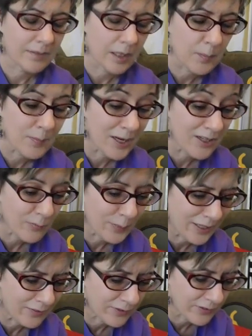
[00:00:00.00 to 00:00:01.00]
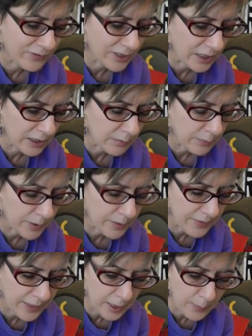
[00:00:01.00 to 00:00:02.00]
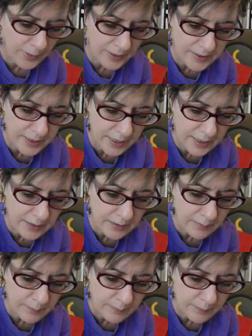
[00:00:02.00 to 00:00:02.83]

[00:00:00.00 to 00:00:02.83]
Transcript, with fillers: I might have paid 15 but I think I paid 10